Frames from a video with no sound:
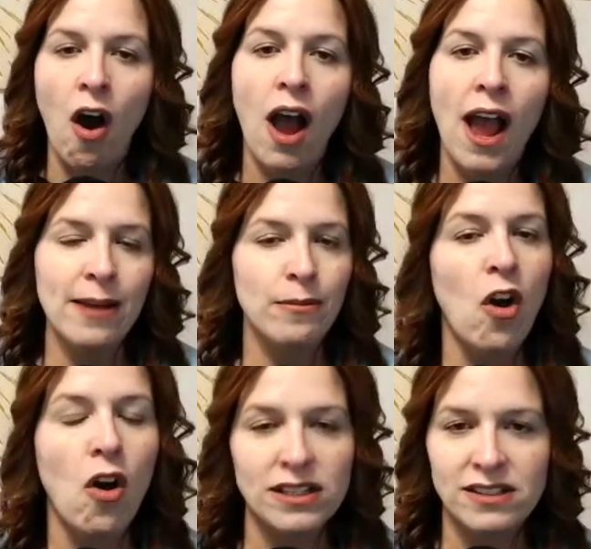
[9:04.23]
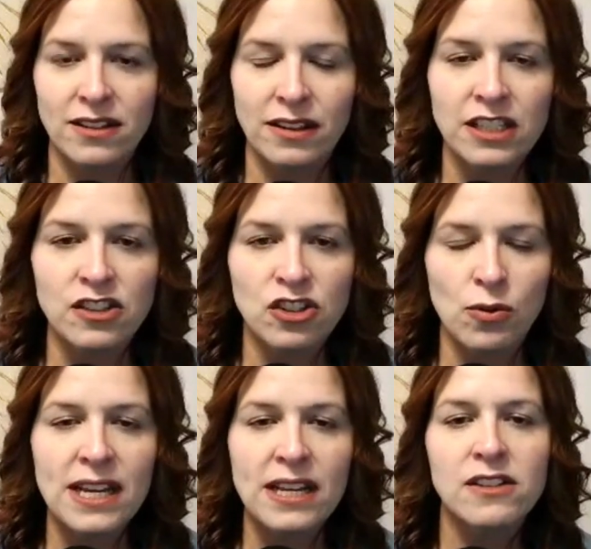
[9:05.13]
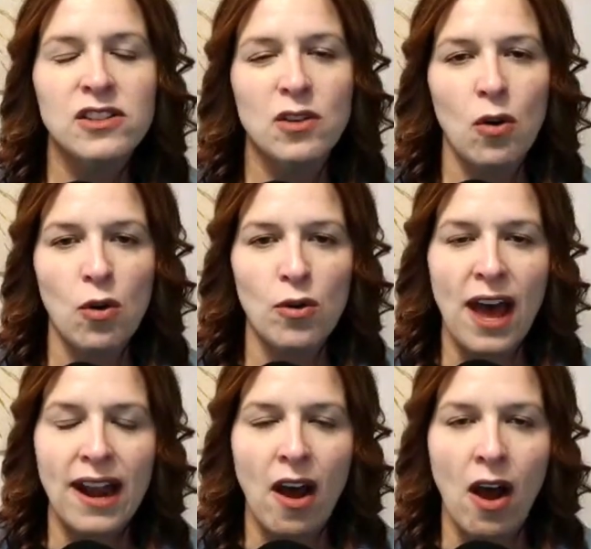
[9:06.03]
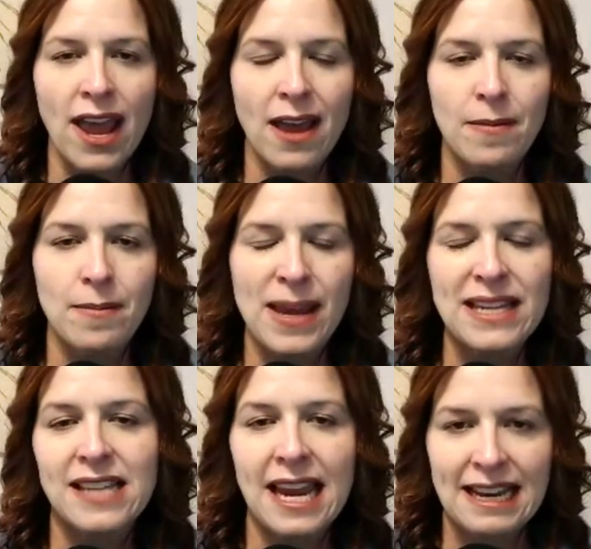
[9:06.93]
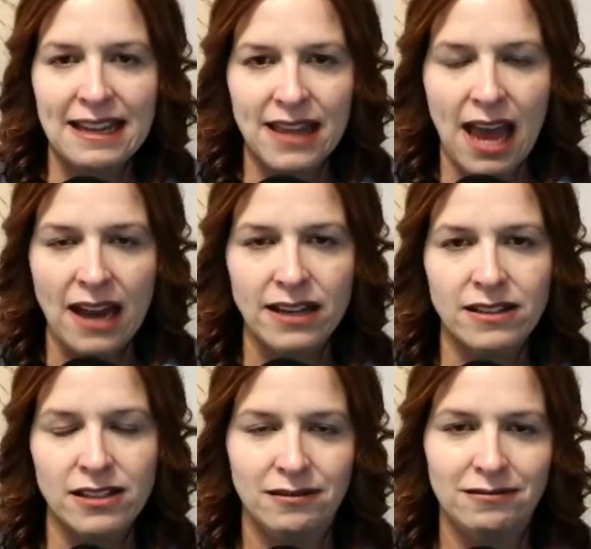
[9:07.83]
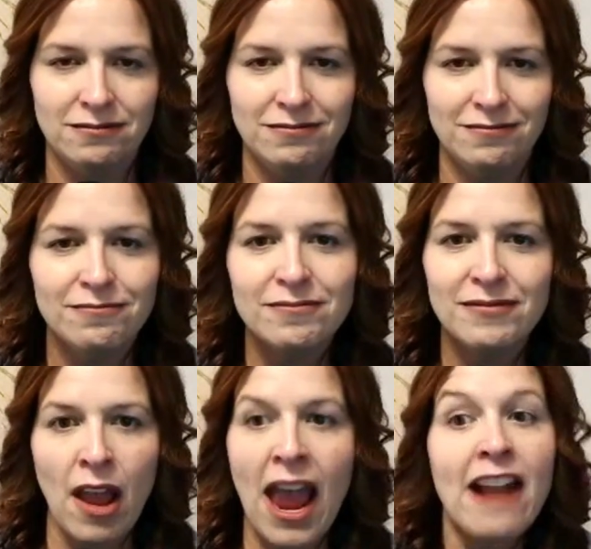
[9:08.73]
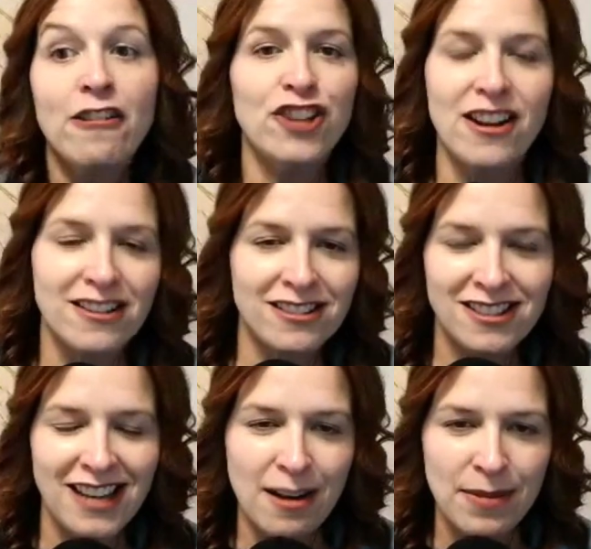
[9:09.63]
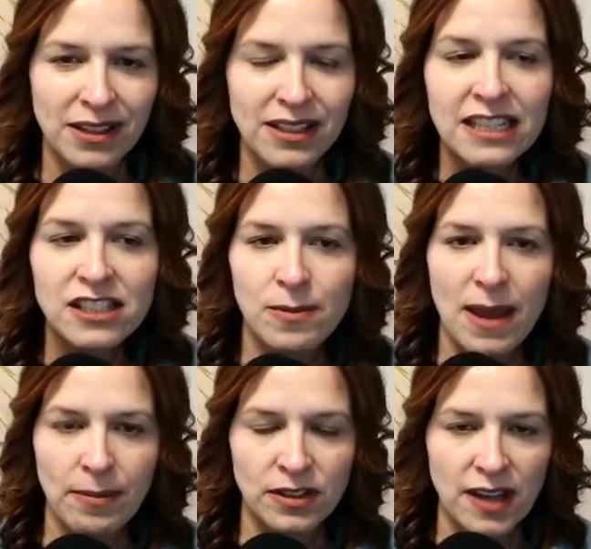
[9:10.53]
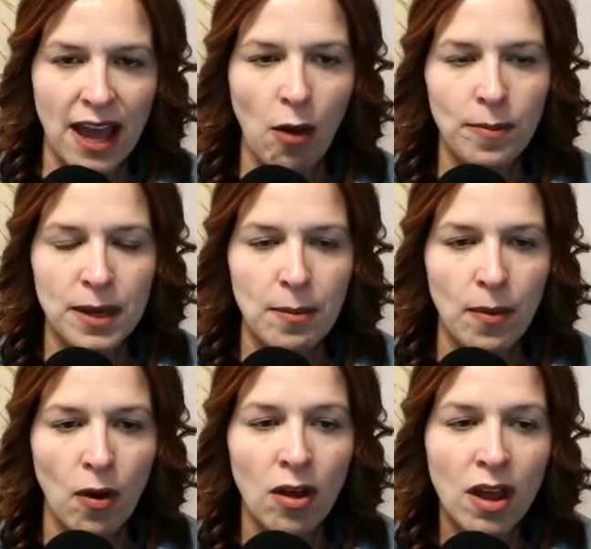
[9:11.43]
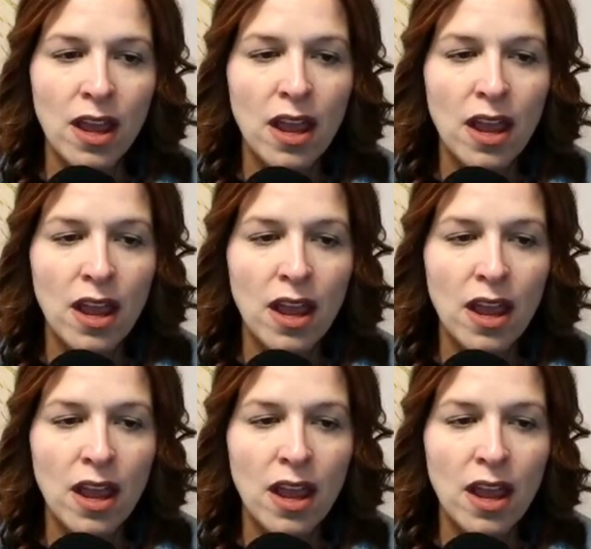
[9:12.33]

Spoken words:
I am constantly doing so that I am maintaining that energetic sustainability to be able to help people.